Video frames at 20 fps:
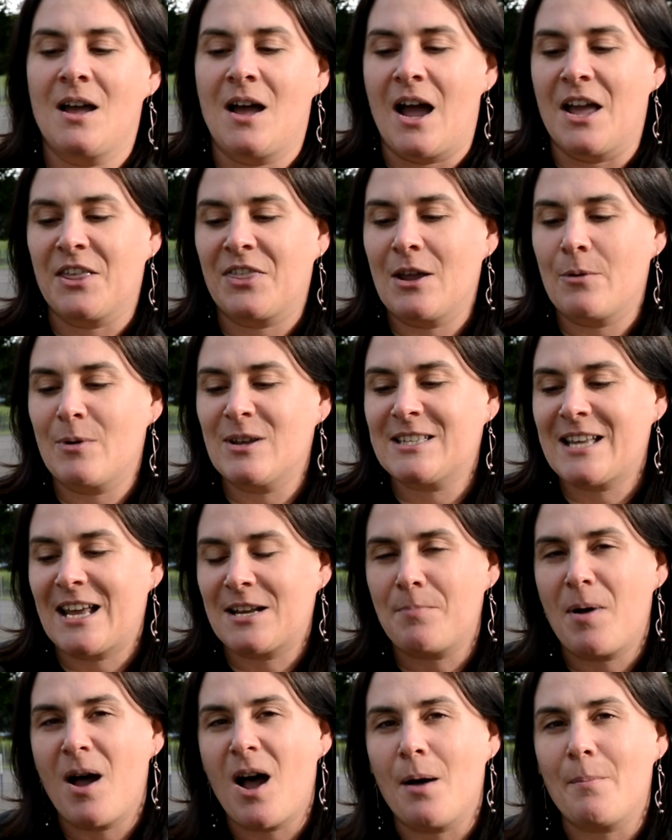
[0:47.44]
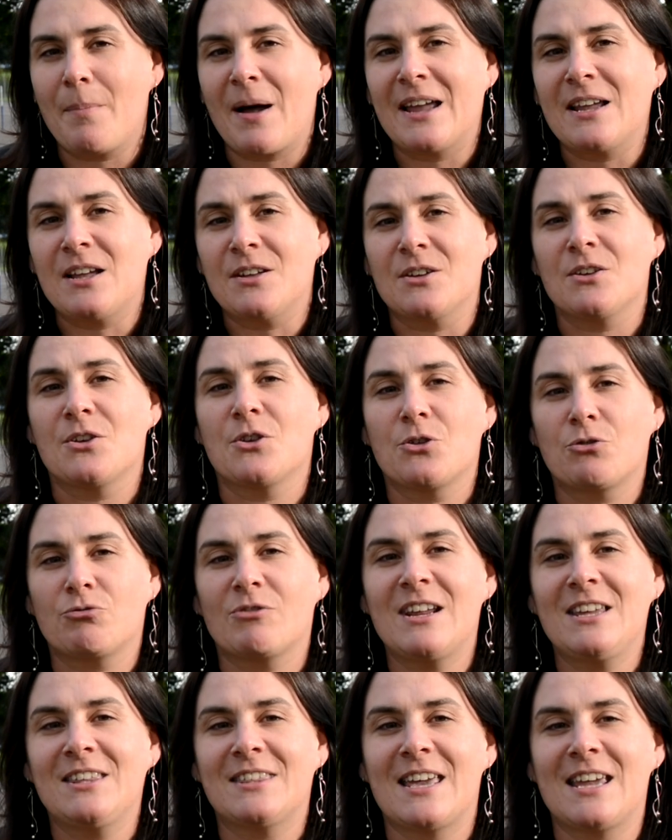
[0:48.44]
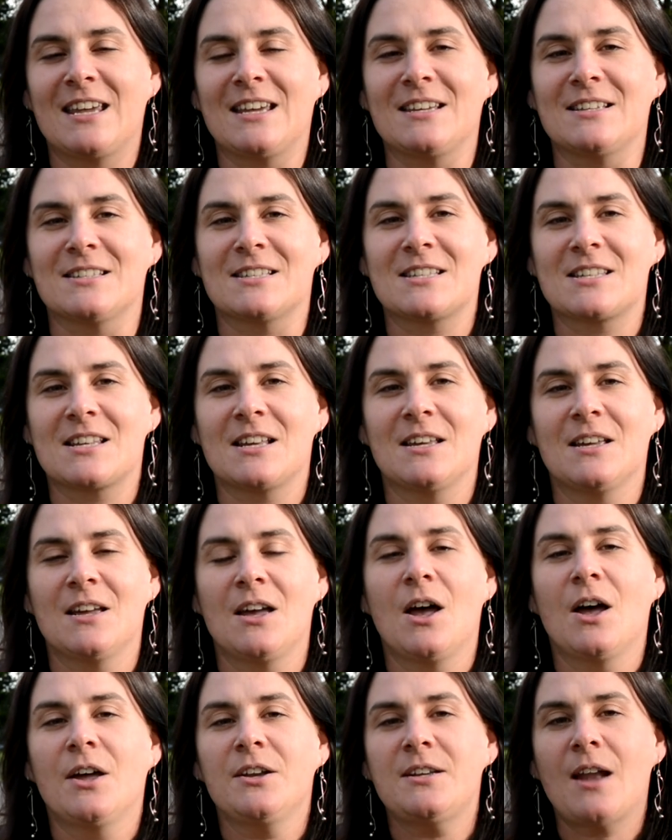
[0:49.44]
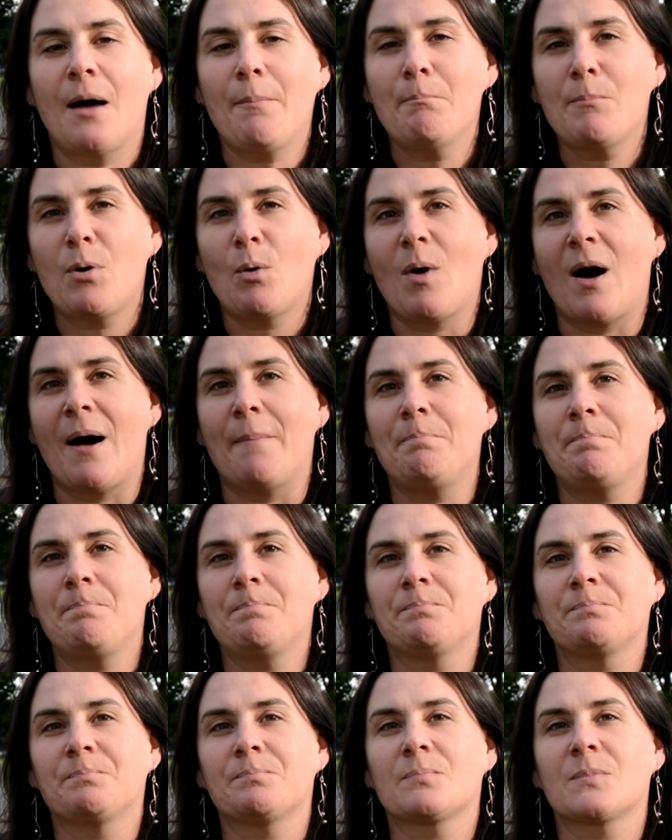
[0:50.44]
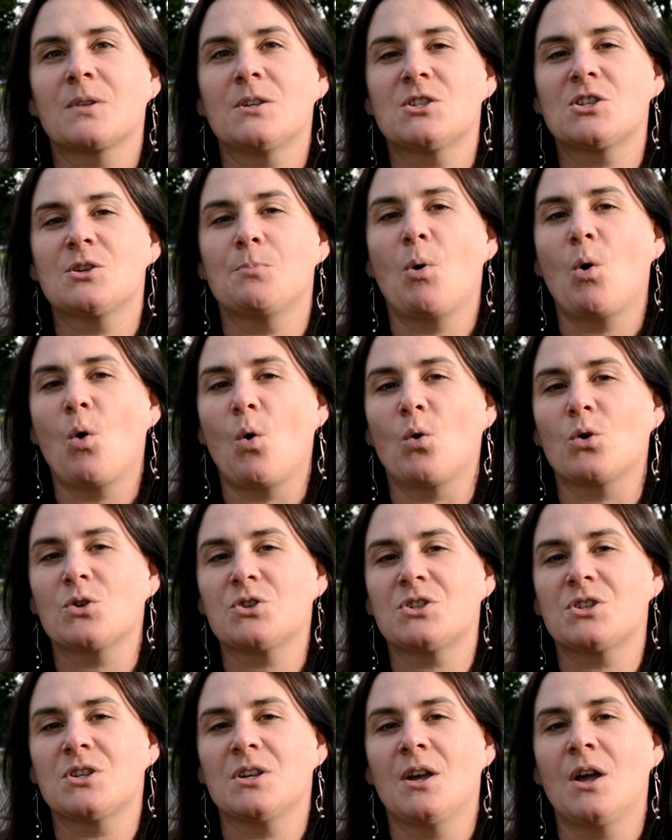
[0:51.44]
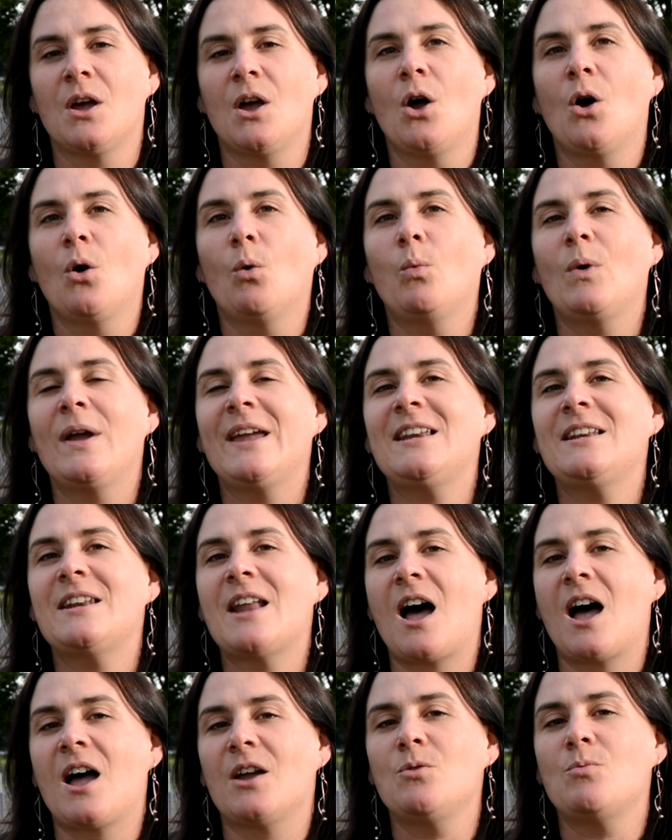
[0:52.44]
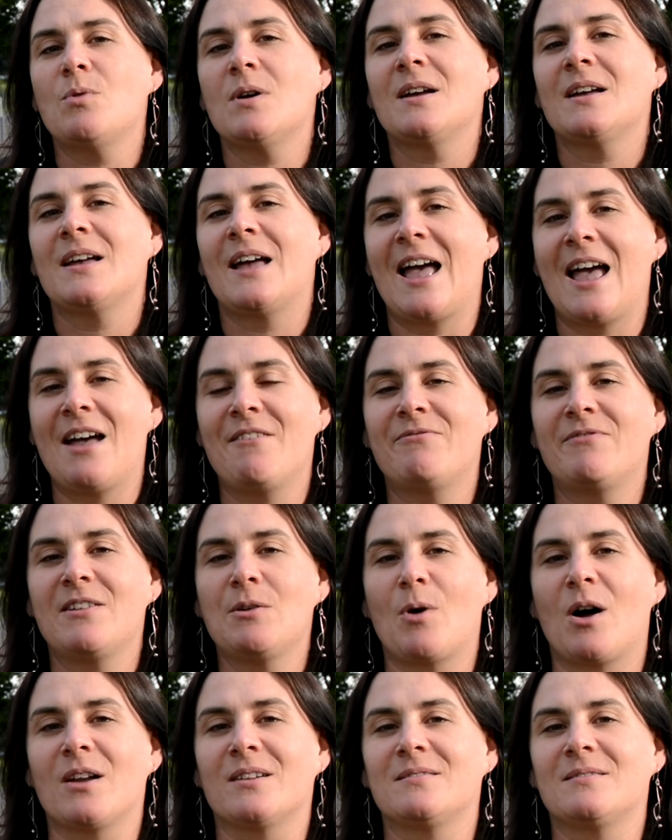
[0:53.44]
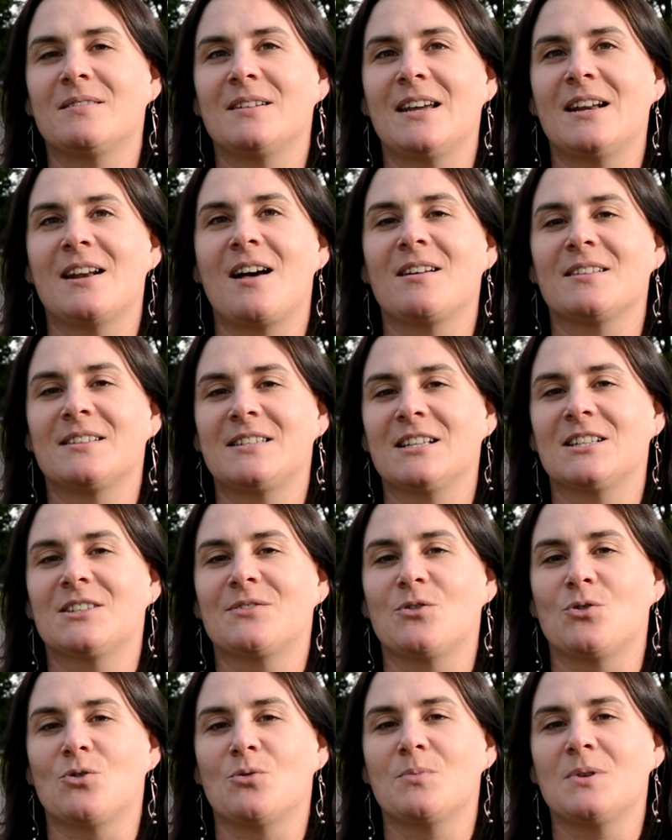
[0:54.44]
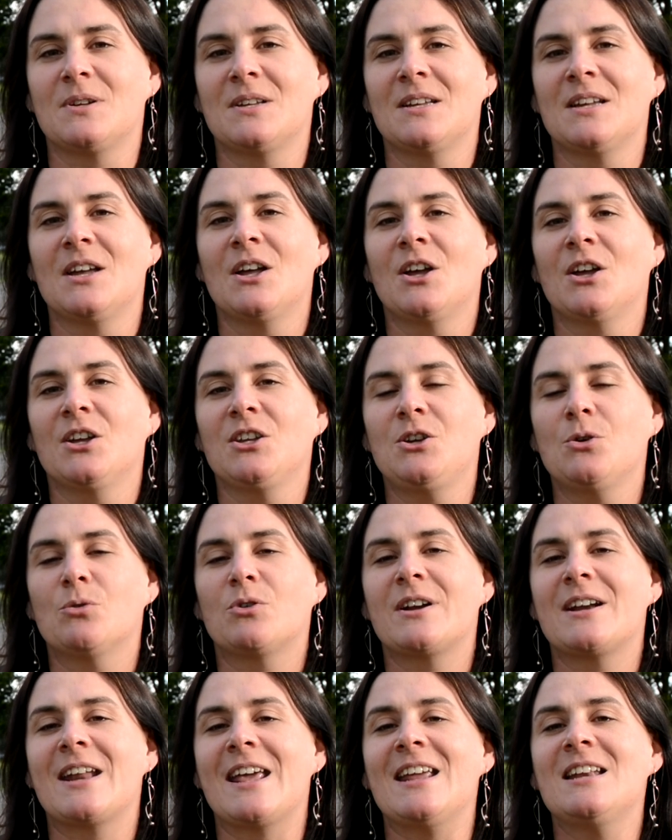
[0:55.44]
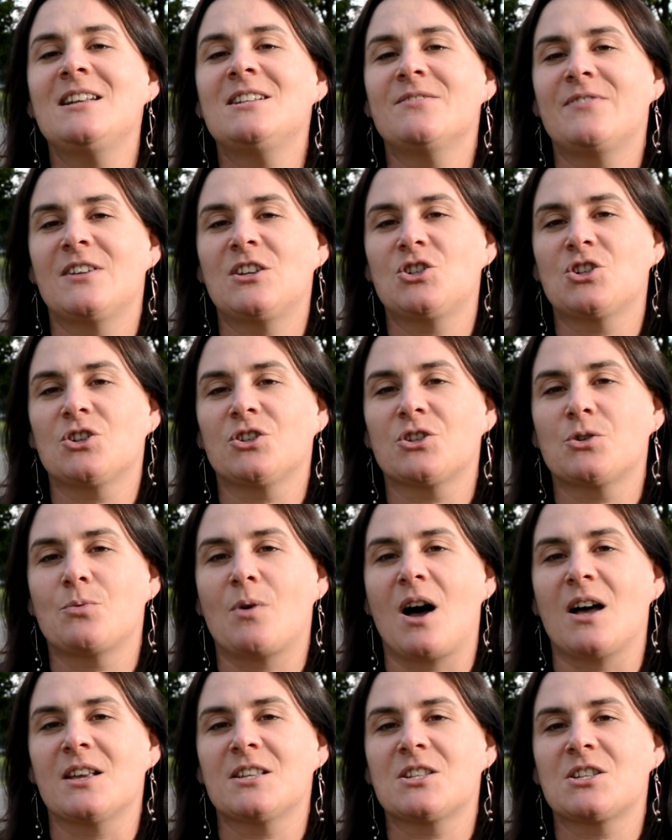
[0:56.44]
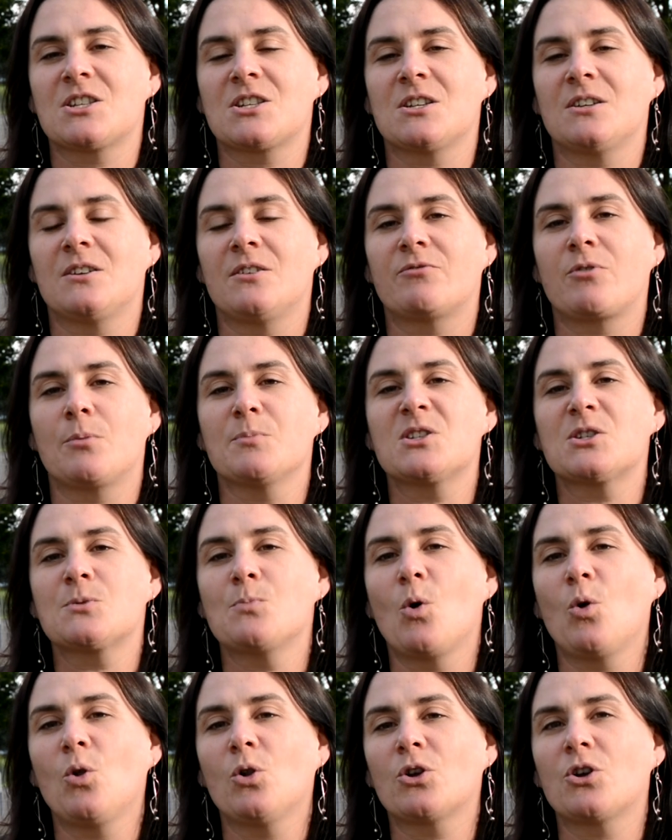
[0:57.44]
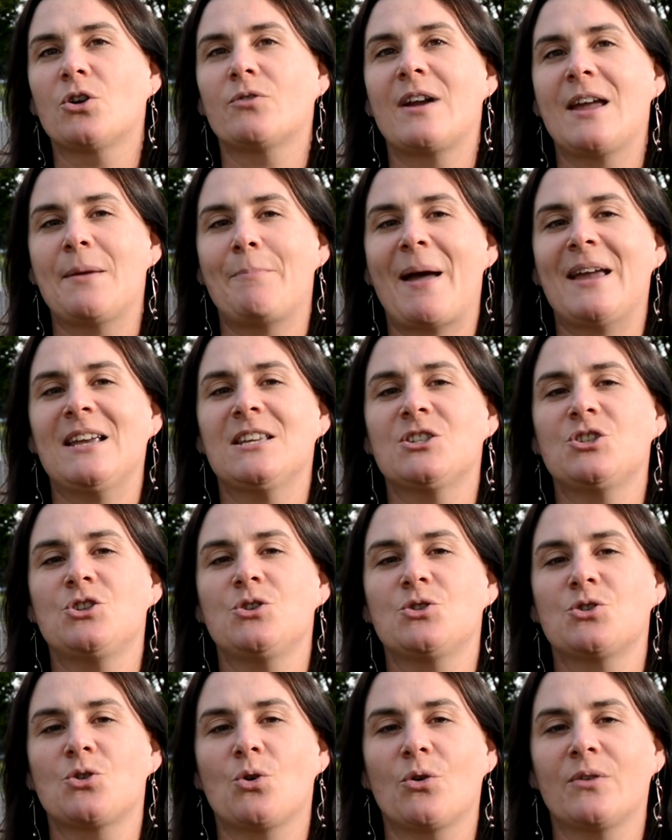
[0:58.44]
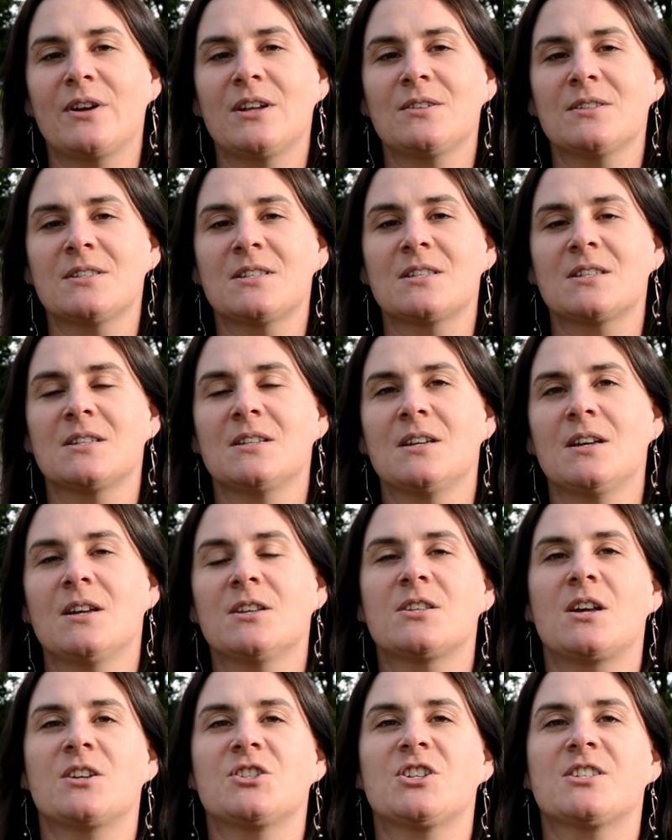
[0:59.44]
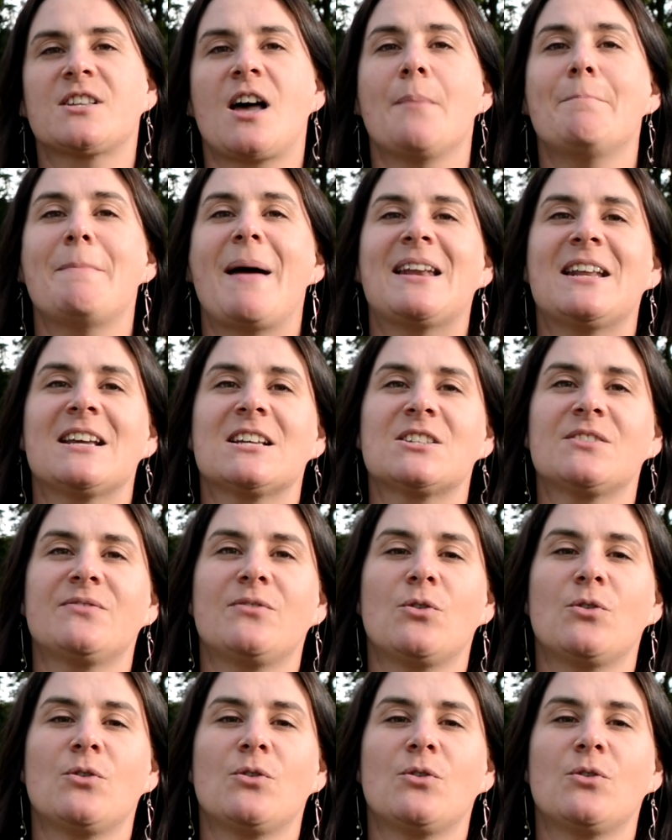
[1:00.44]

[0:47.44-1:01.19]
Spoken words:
I think we're set apart by three things. Number one, support. We know everyone in our sixth form. You're an individual to us, from small career-based tutorials, such as our Medics